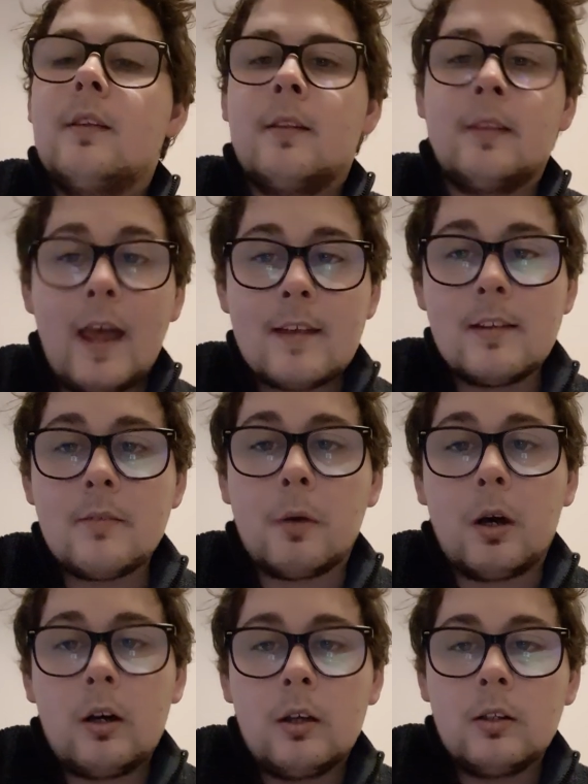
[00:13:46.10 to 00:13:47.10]
less is
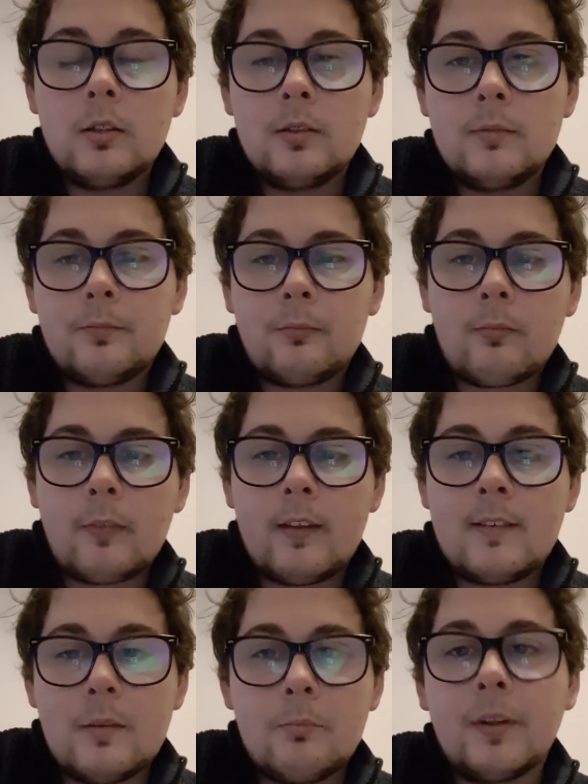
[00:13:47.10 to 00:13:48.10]
more,
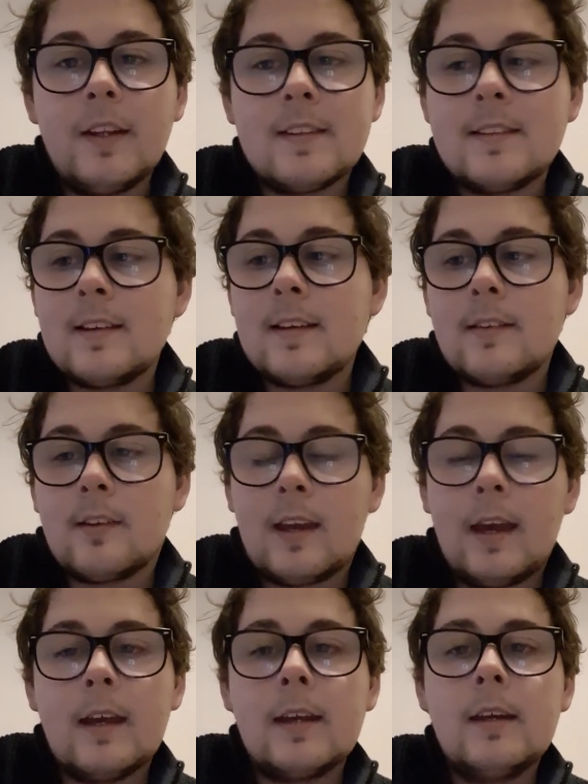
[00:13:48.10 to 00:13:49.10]
simplicity is
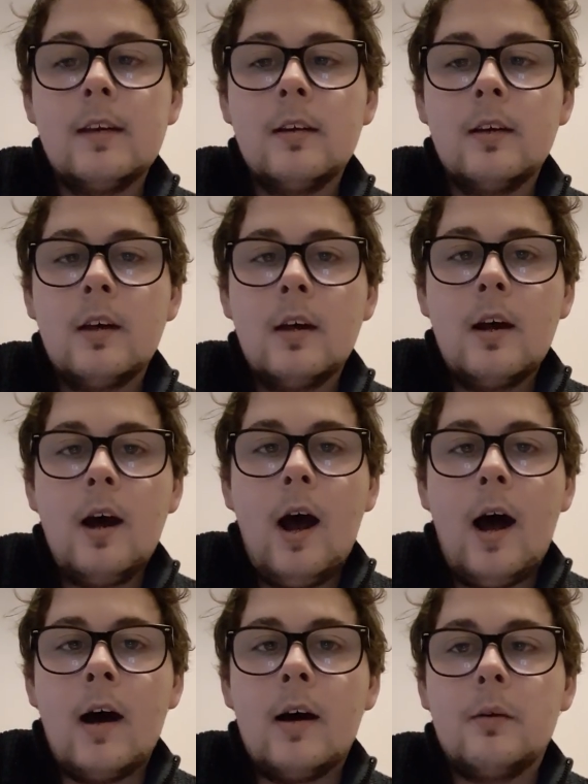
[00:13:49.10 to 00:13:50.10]
key,
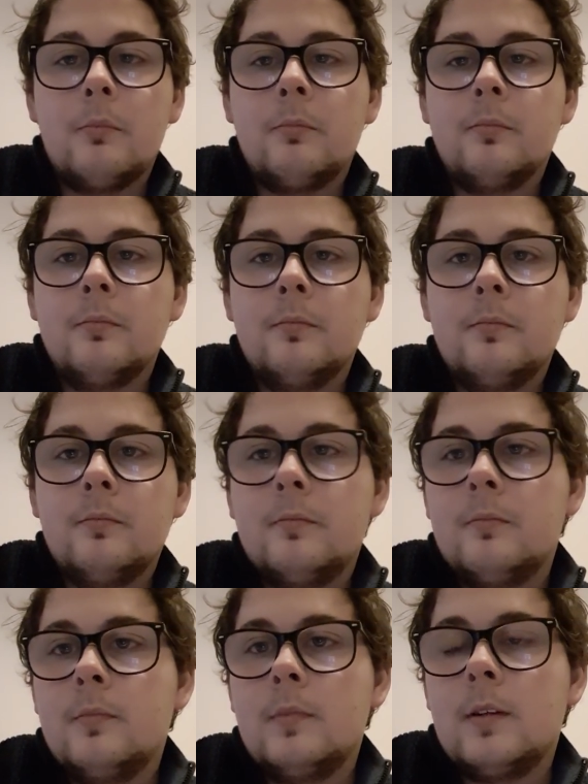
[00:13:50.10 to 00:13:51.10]
and
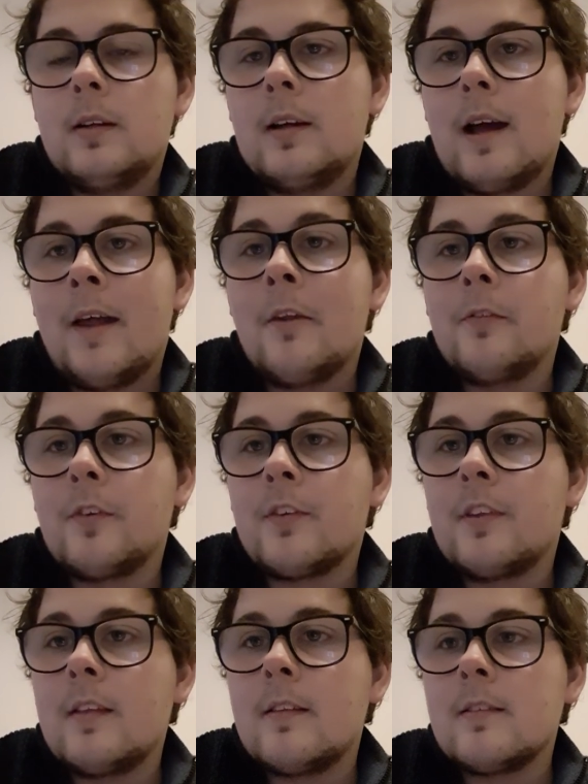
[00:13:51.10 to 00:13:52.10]

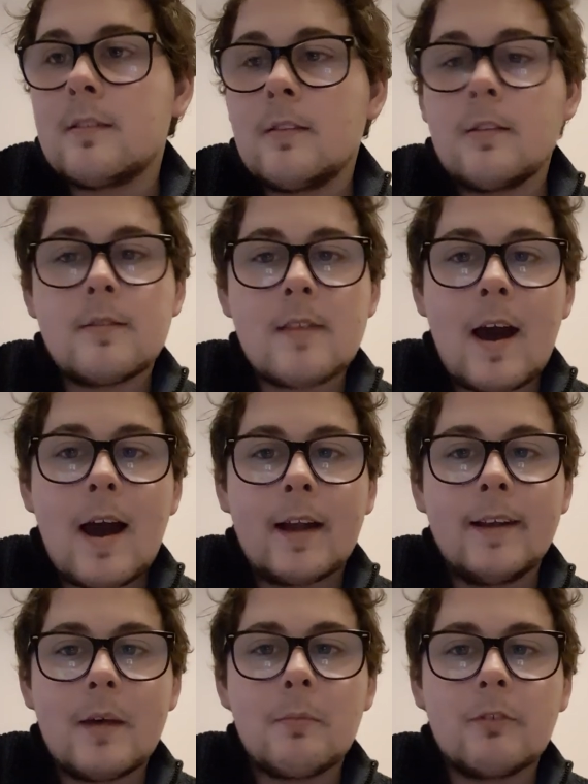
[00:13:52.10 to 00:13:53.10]
obviously there's the
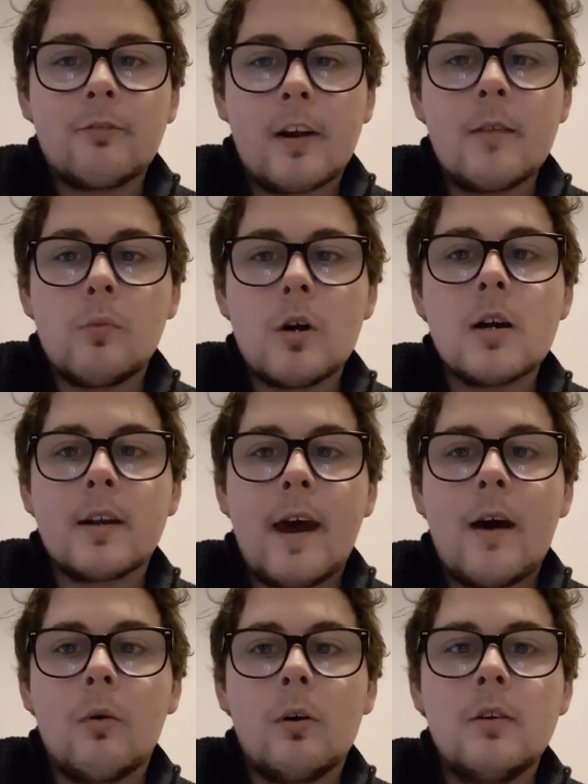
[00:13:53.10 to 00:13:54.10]
academic framework
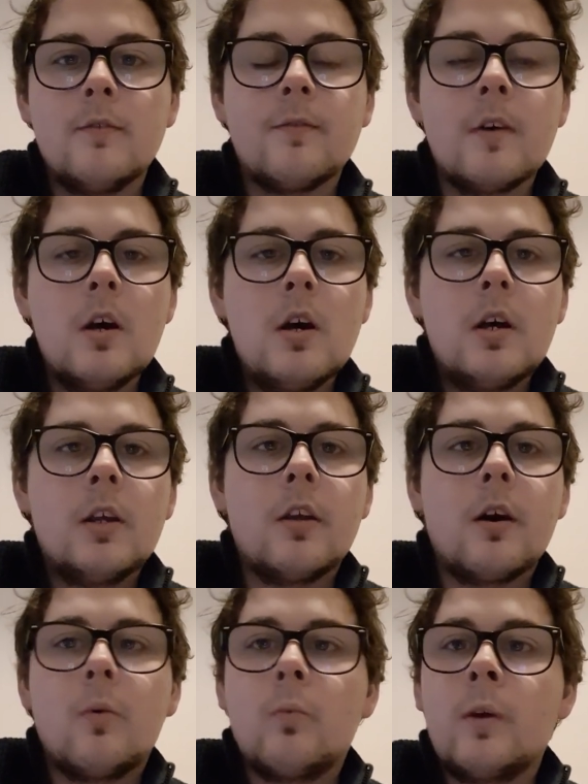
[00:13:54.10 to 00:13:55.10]
now of, you
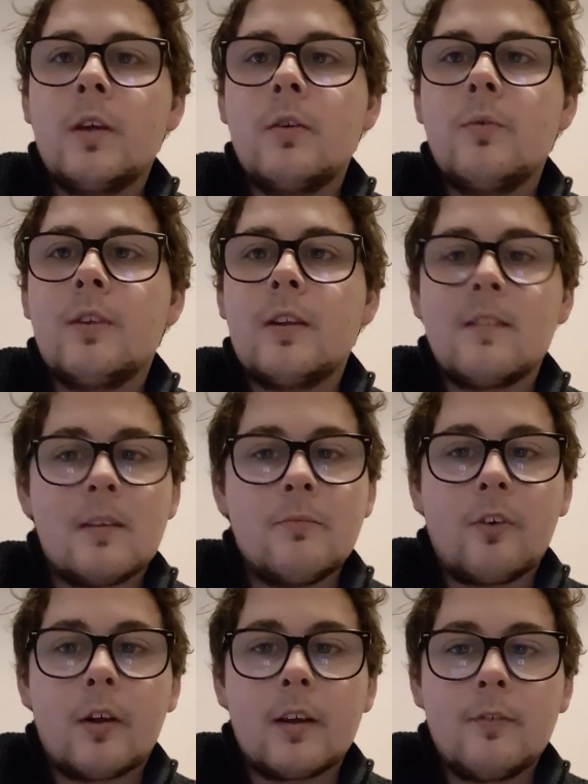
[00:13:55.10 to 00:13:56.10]
know, we're using
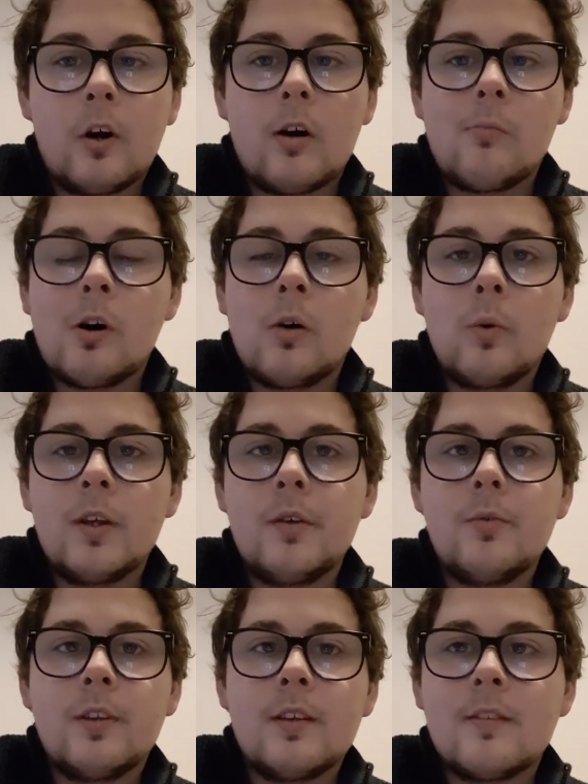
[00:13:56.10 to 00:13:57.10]
symphonic form or we're
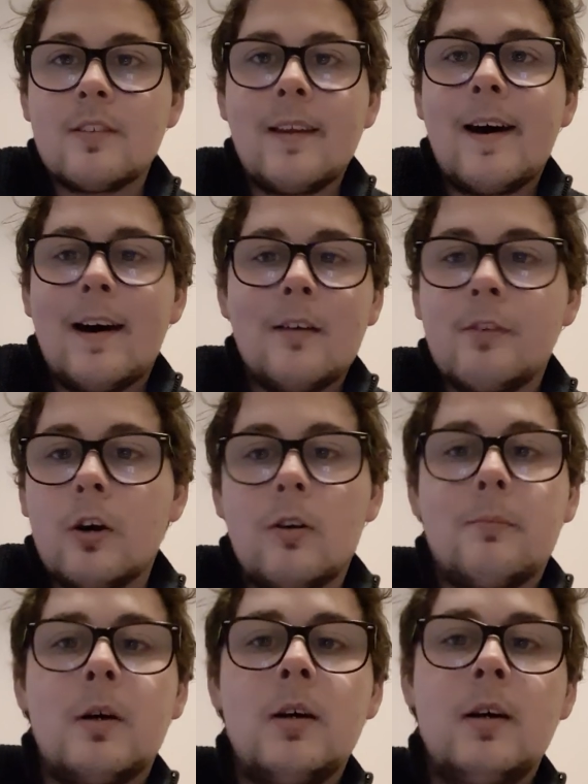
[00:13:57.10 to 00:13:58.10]
using sonata form